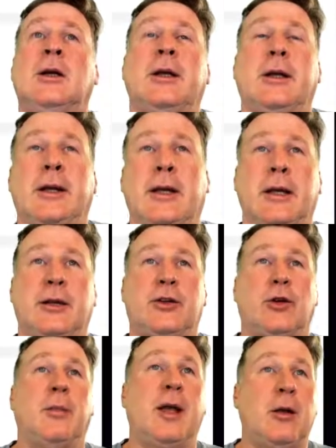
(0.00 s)
And so
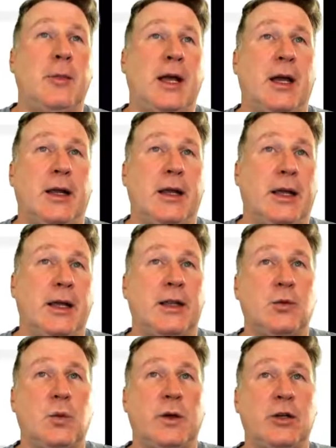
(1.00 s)
Mailman
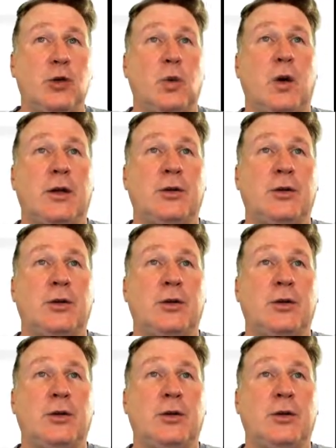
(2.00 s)
is when you want